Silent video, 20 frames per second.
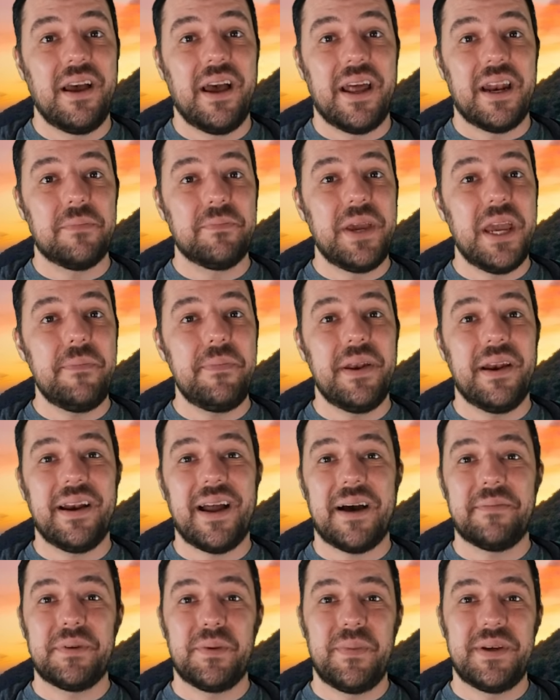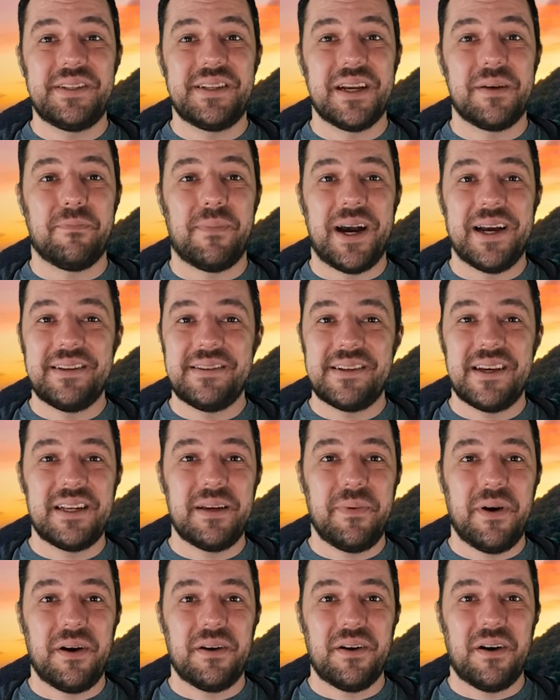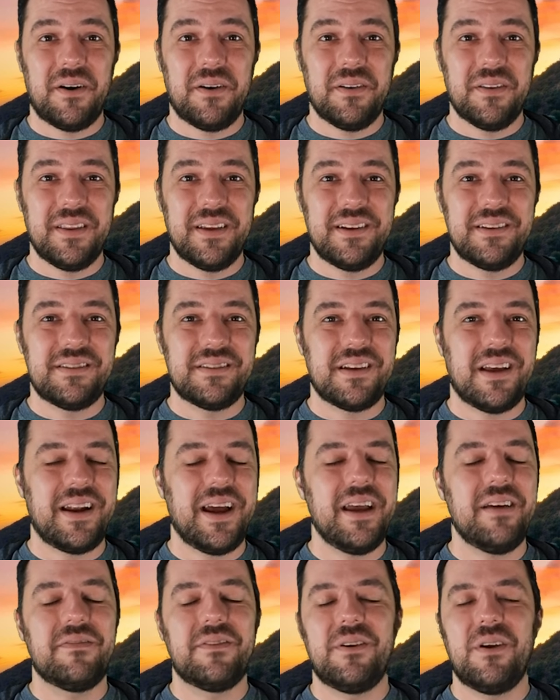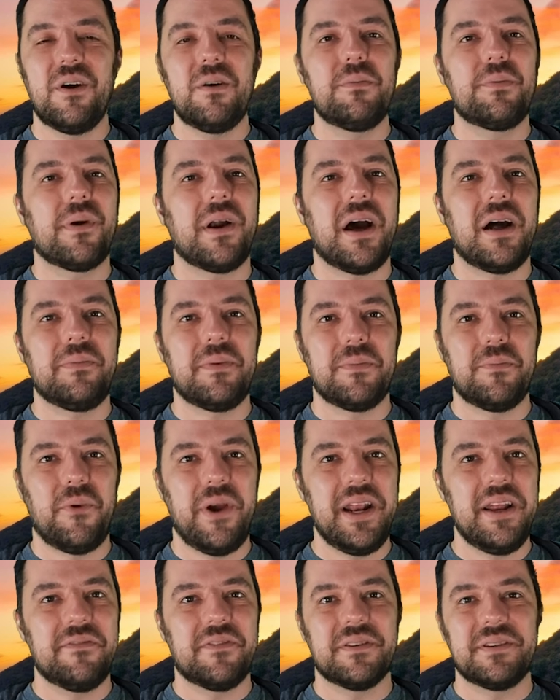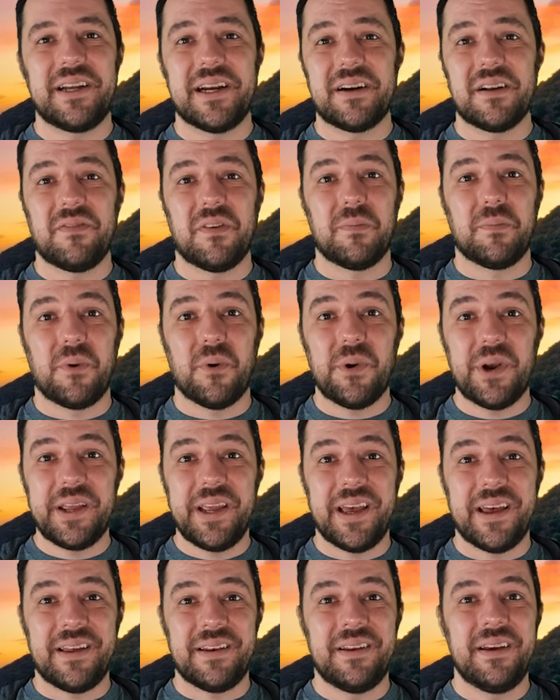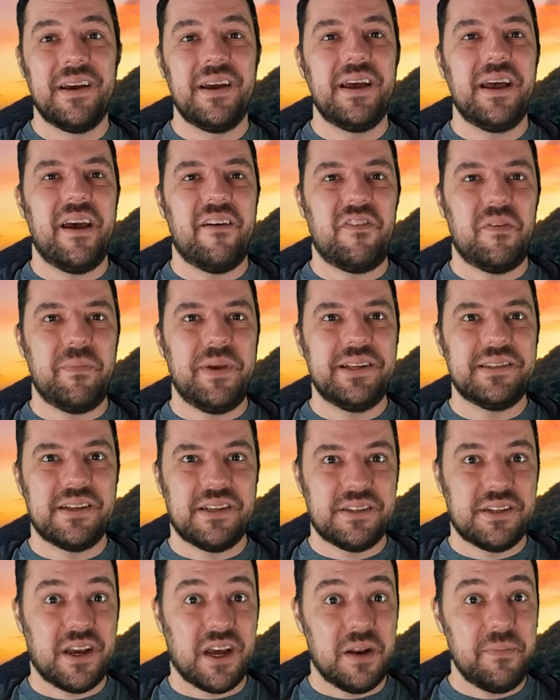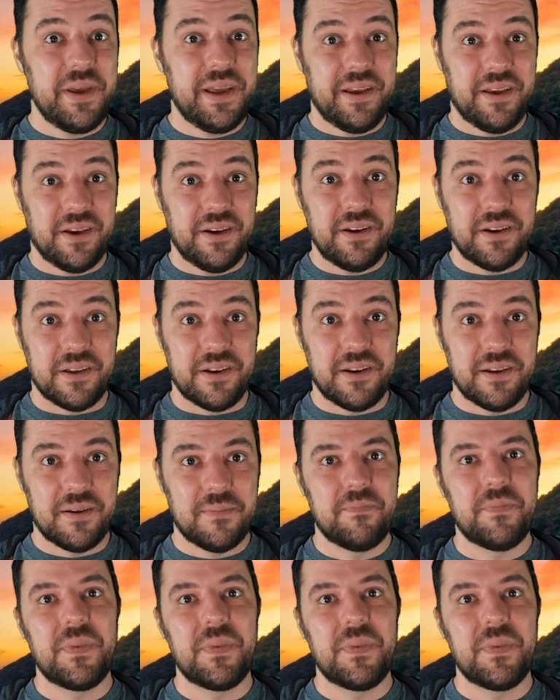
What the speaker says: And I'm keeping an optimistic mindset about all of this, and I have no problem waiting for Daredevil Born Again if it means it's gonna be good.